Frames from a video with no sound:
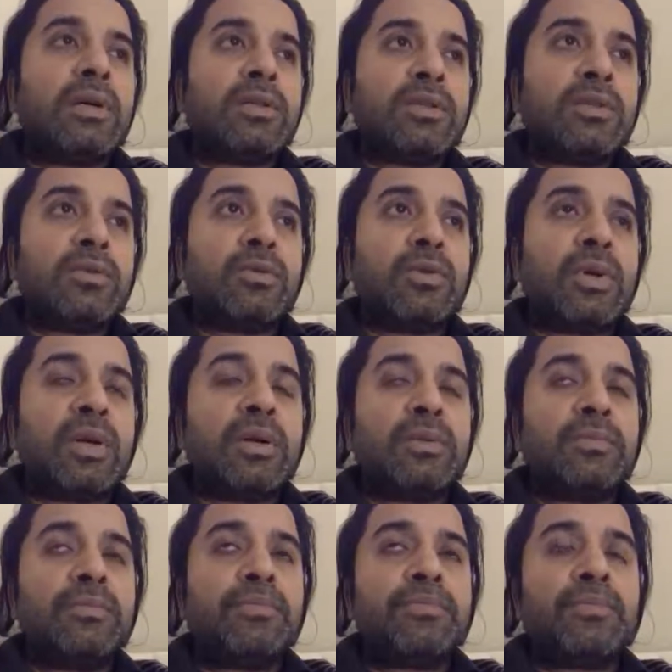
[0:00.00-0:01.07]
to
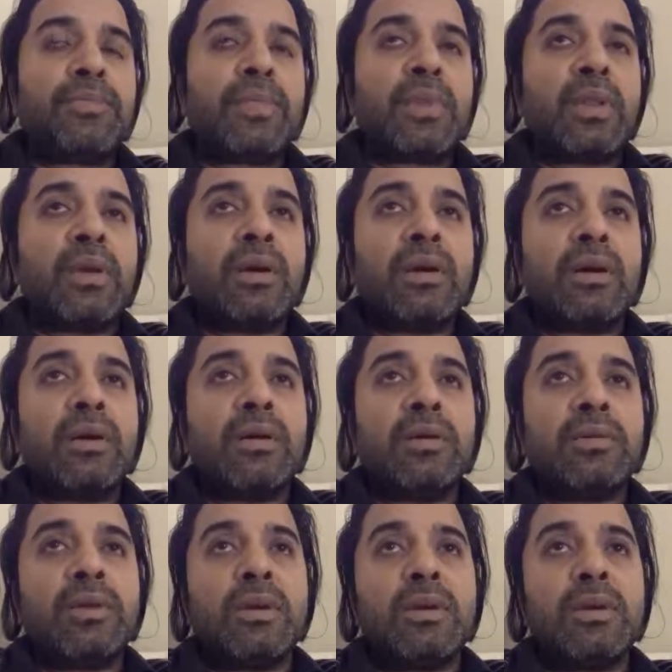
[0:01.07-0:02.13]

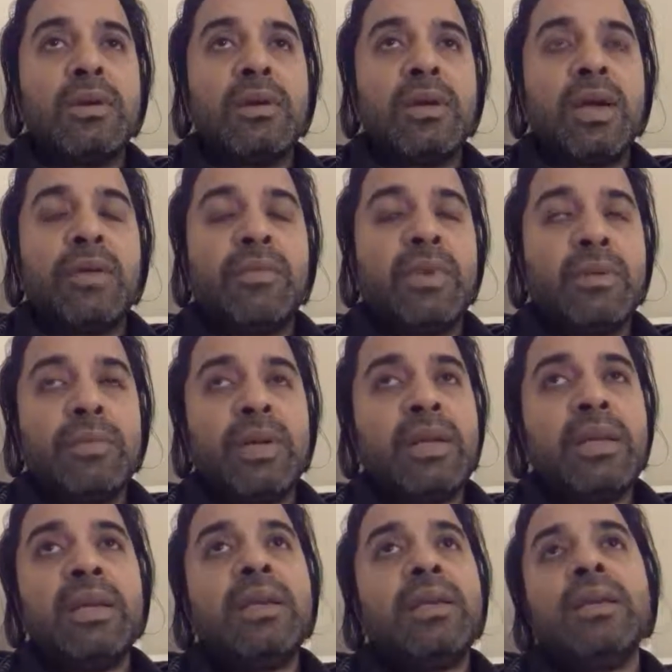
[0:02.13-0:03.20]
the
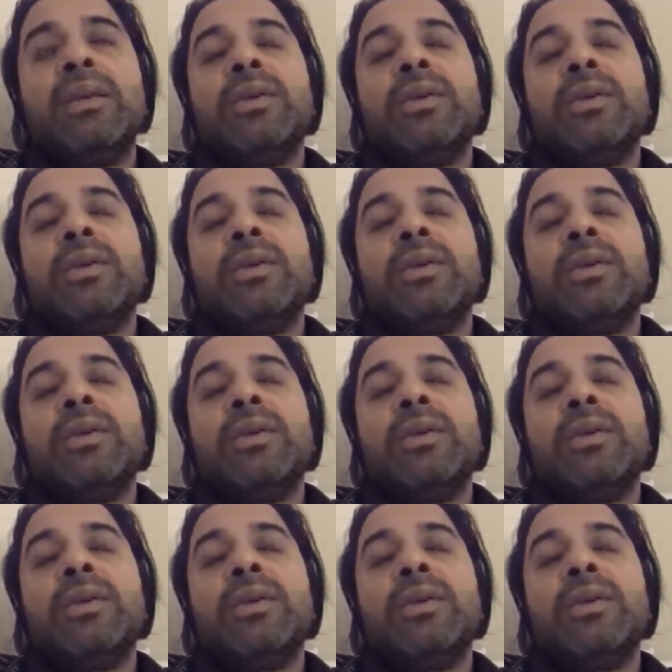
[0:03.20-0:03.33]
everybody,